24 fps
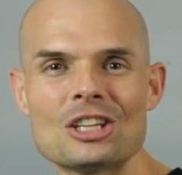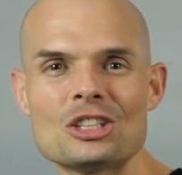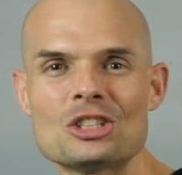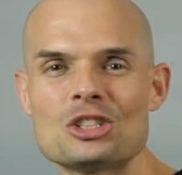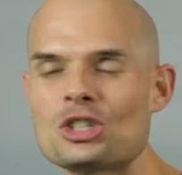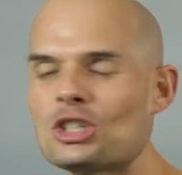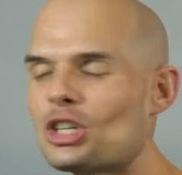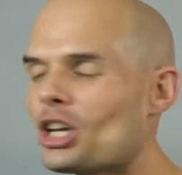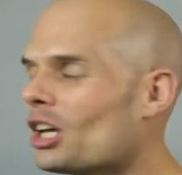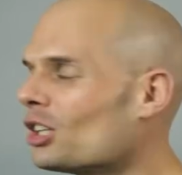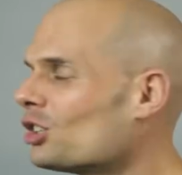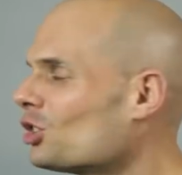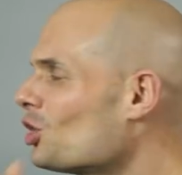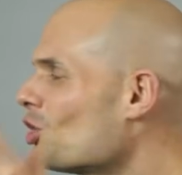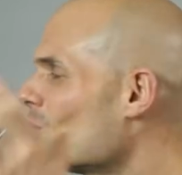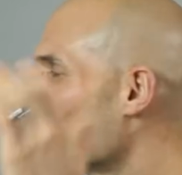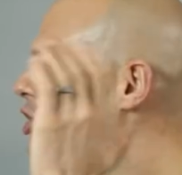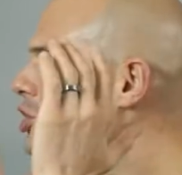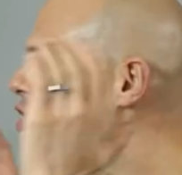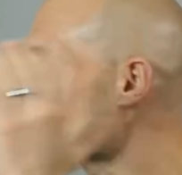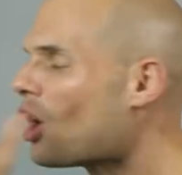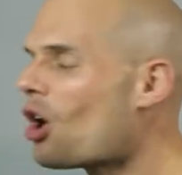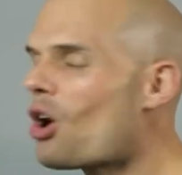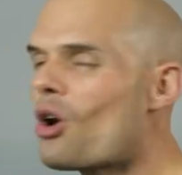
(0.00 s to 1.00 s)

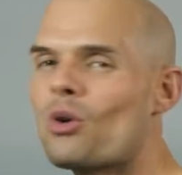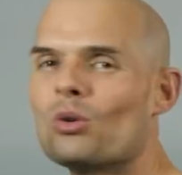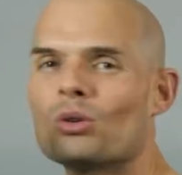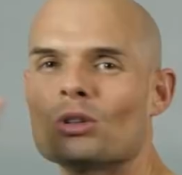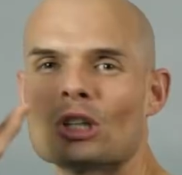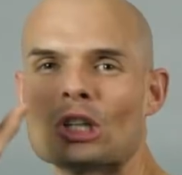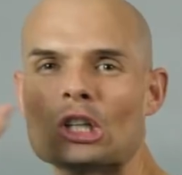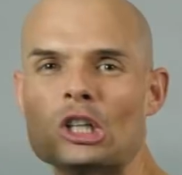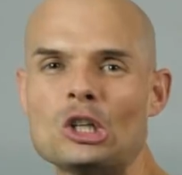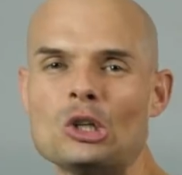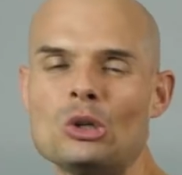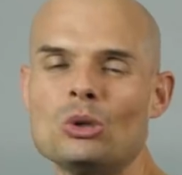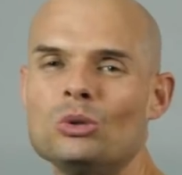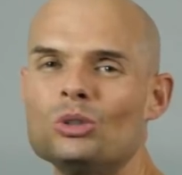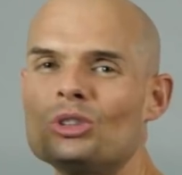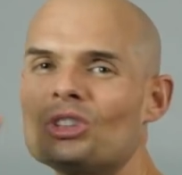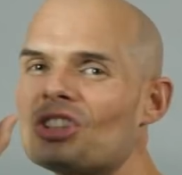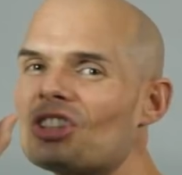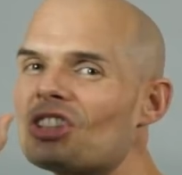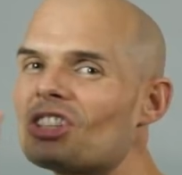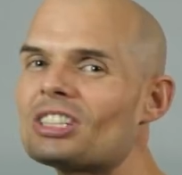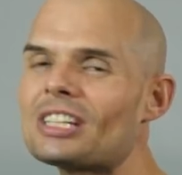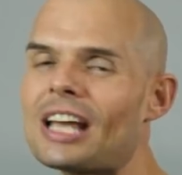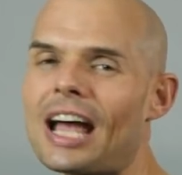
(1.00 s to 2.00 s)
Just don't lose
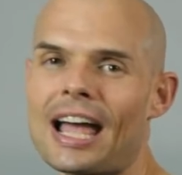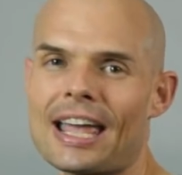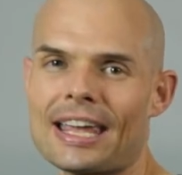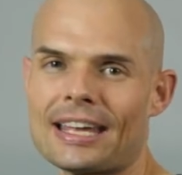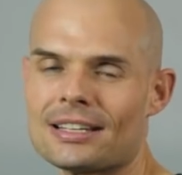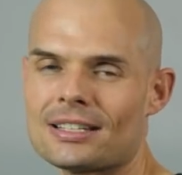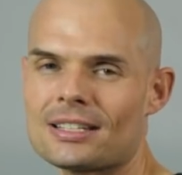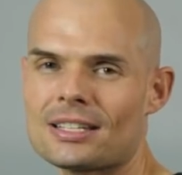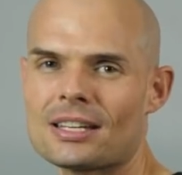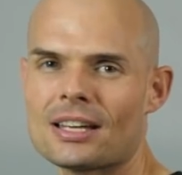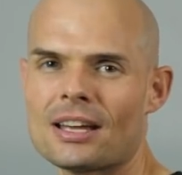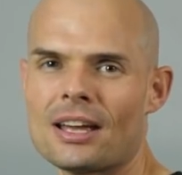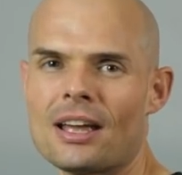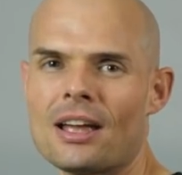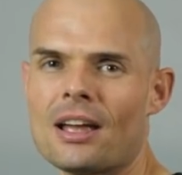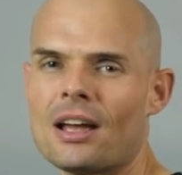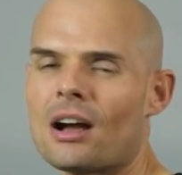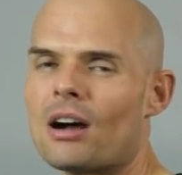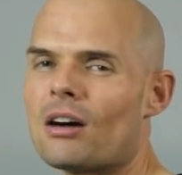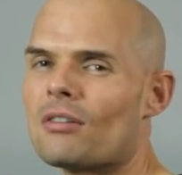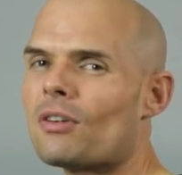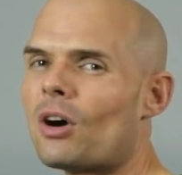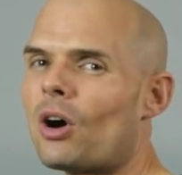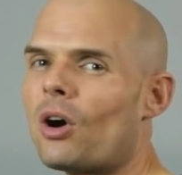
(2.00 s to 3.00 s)
sight
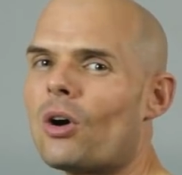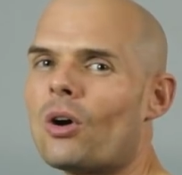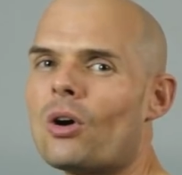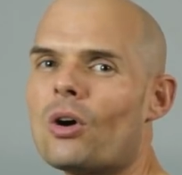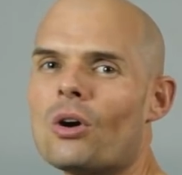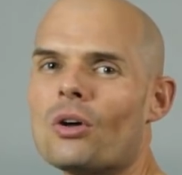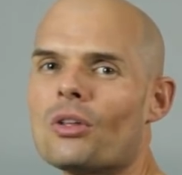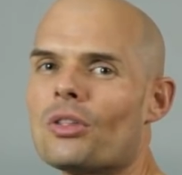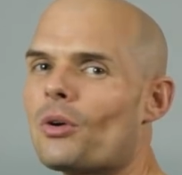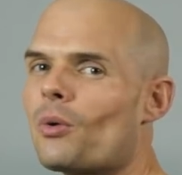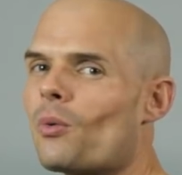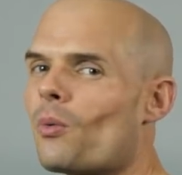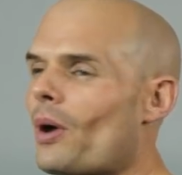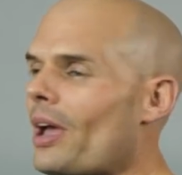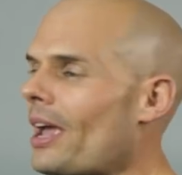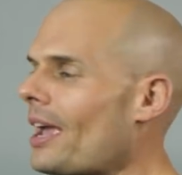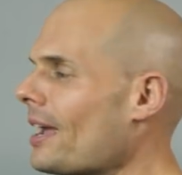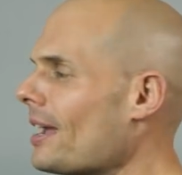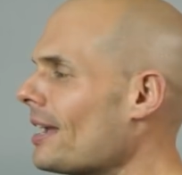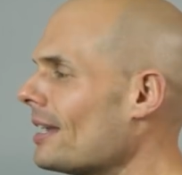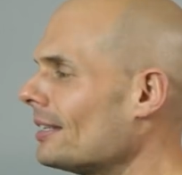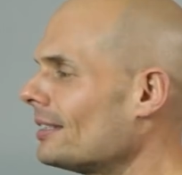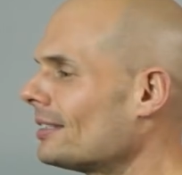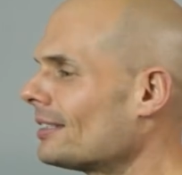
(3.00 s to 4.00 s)
of all the
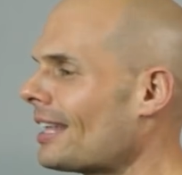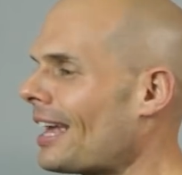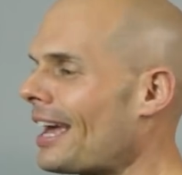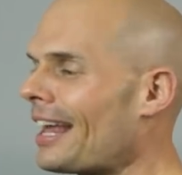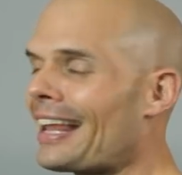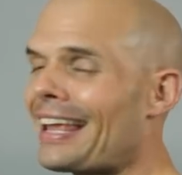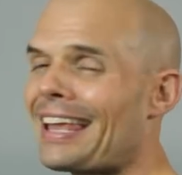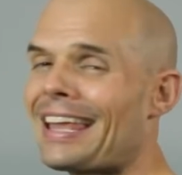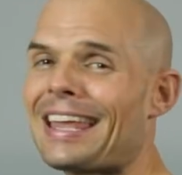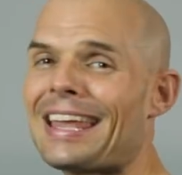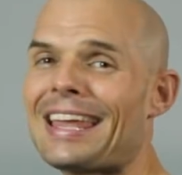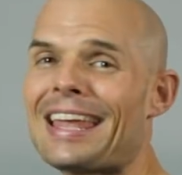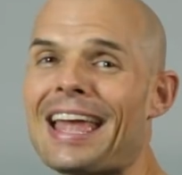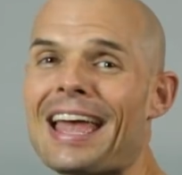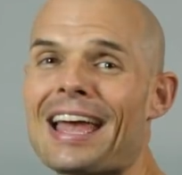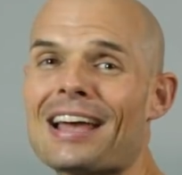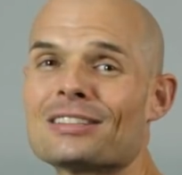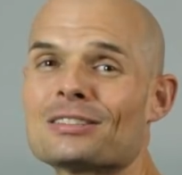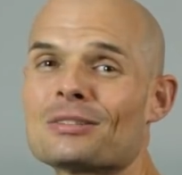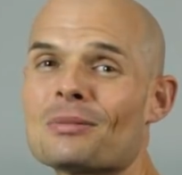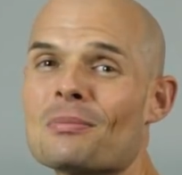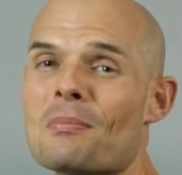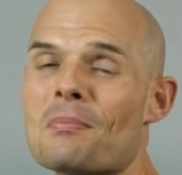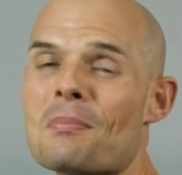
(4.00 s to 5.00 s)
ways that he
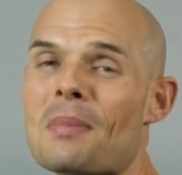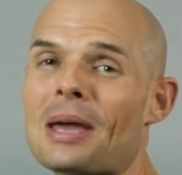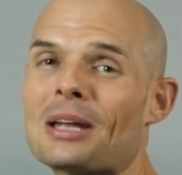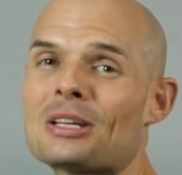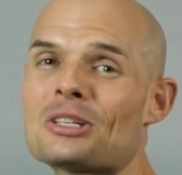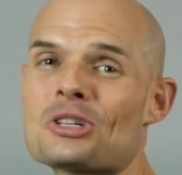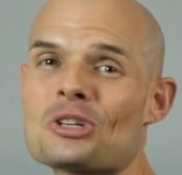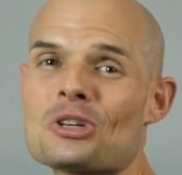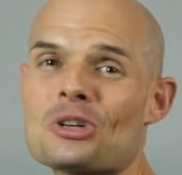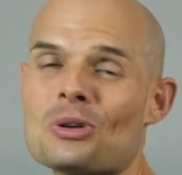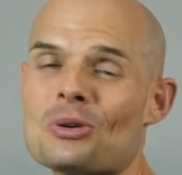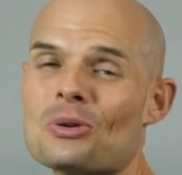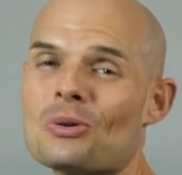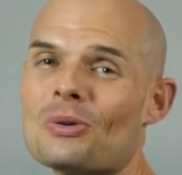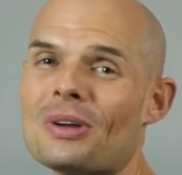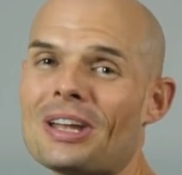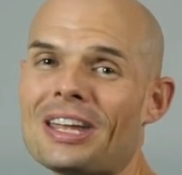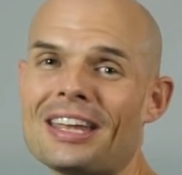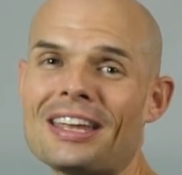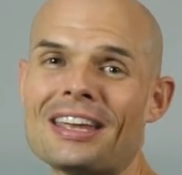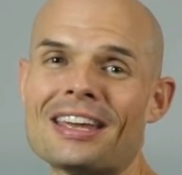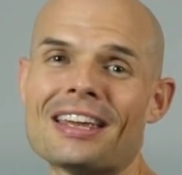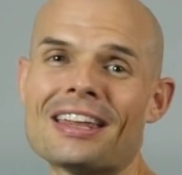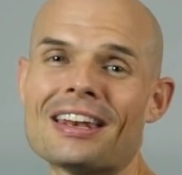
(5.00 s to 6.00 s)
has met you
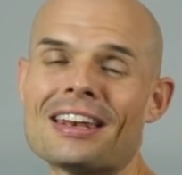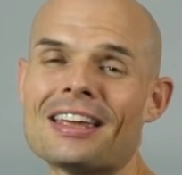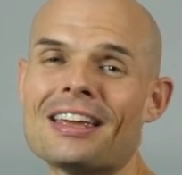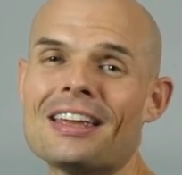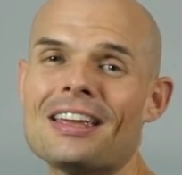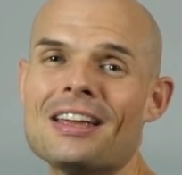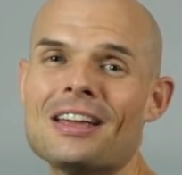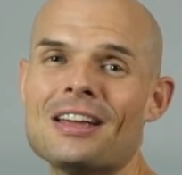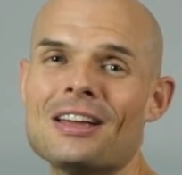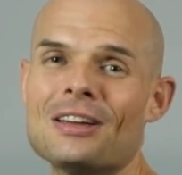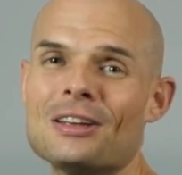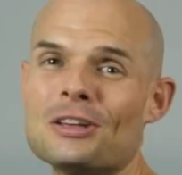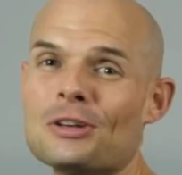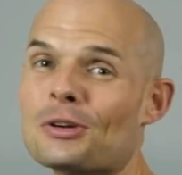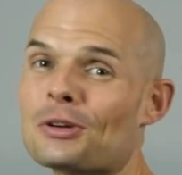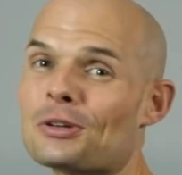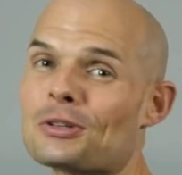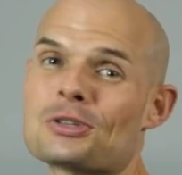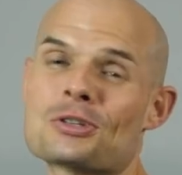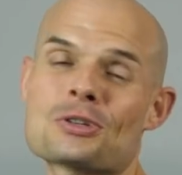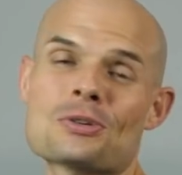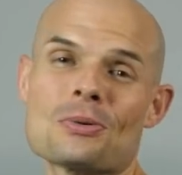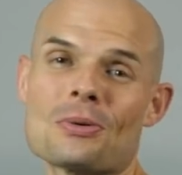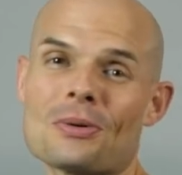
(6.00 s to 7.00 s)
in your
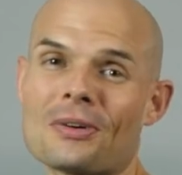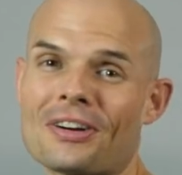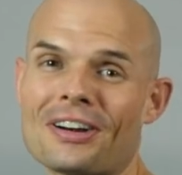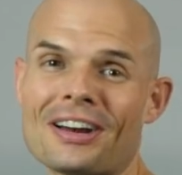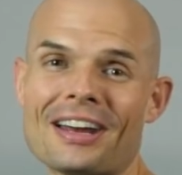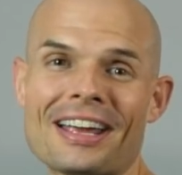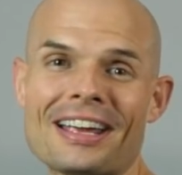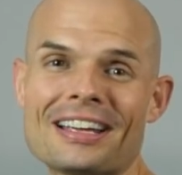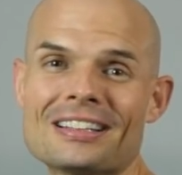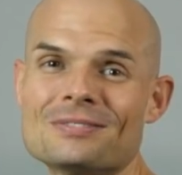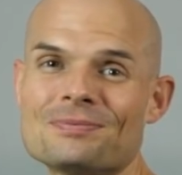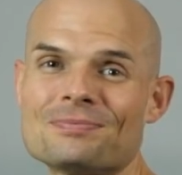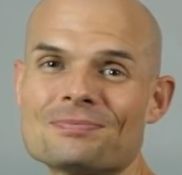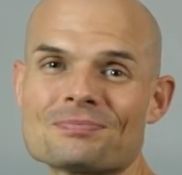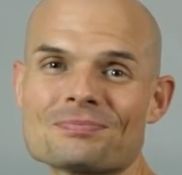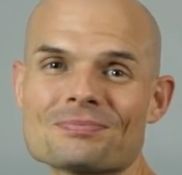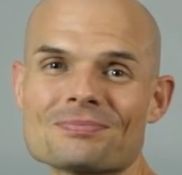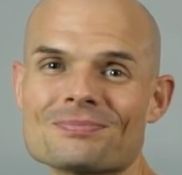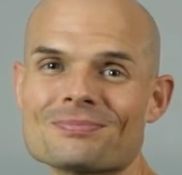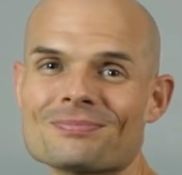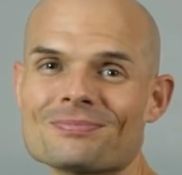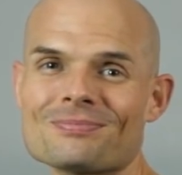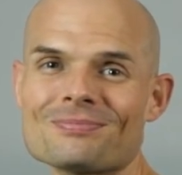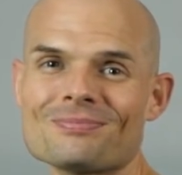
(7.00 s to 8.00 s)
story.
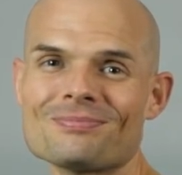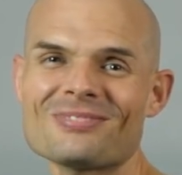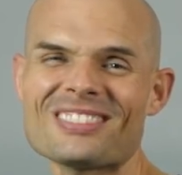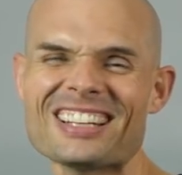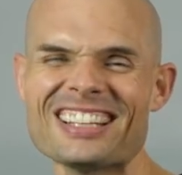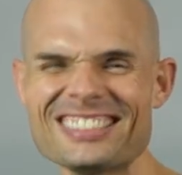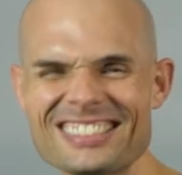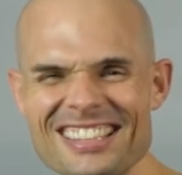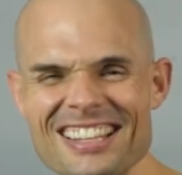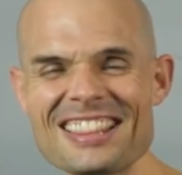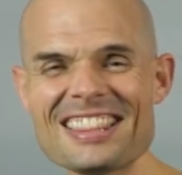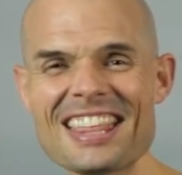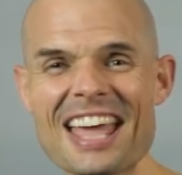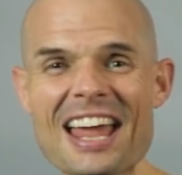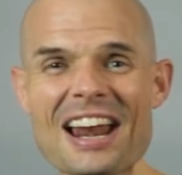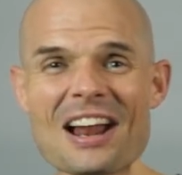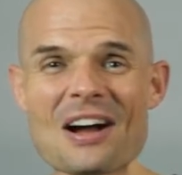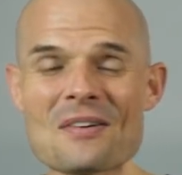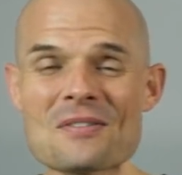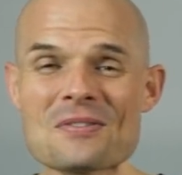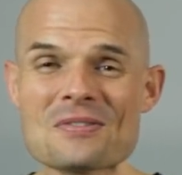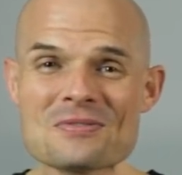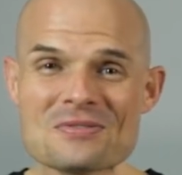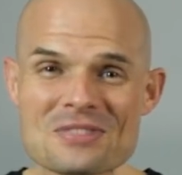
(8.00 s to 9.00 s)
Isn't that
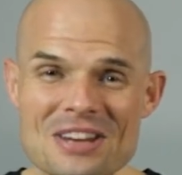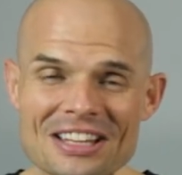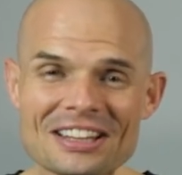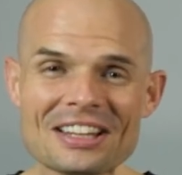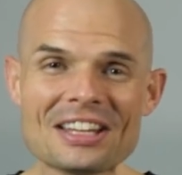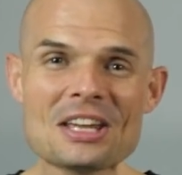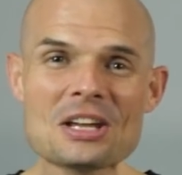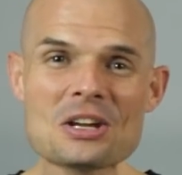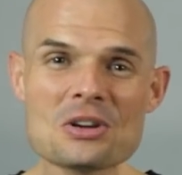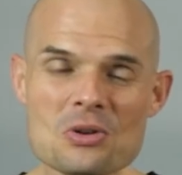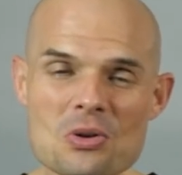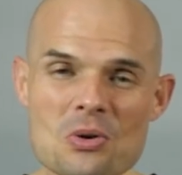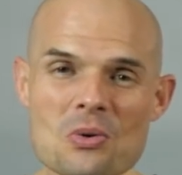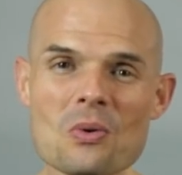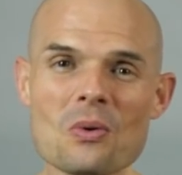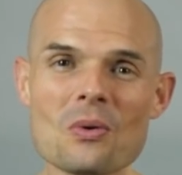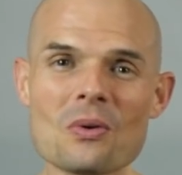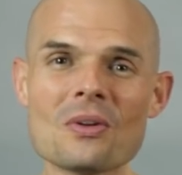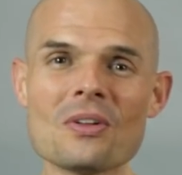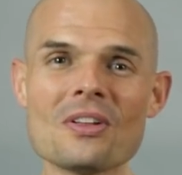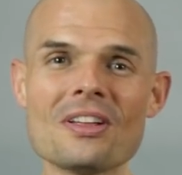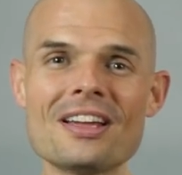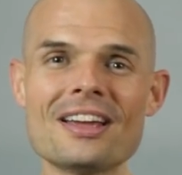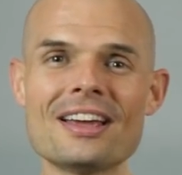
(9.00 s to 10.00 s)
a really
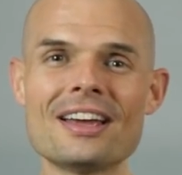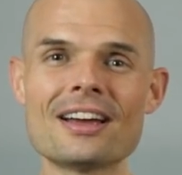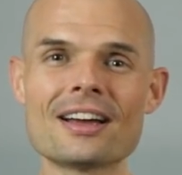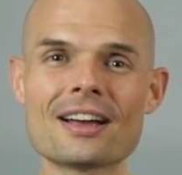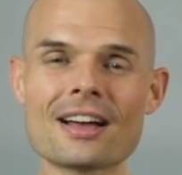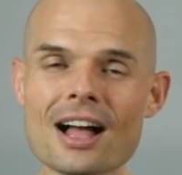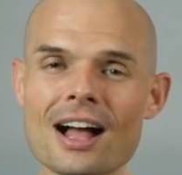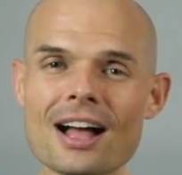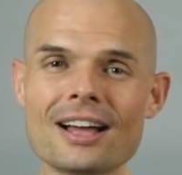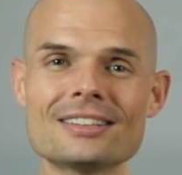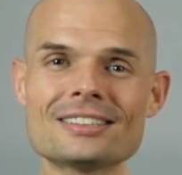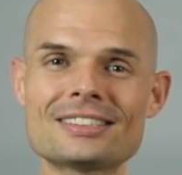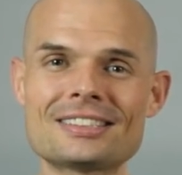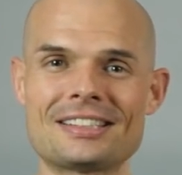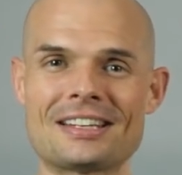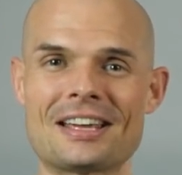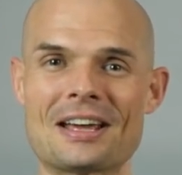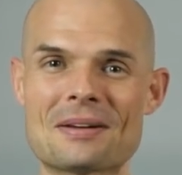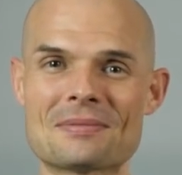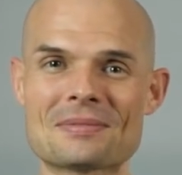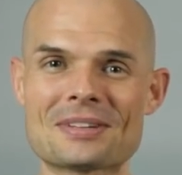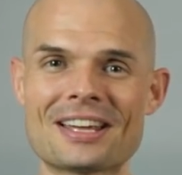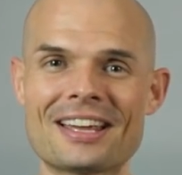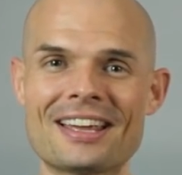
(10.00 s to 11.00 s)
cool
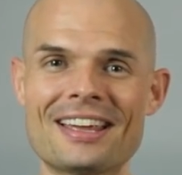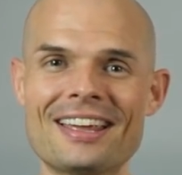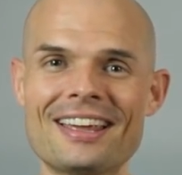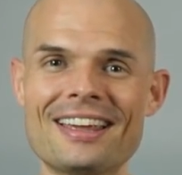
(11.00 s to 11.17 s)
concept?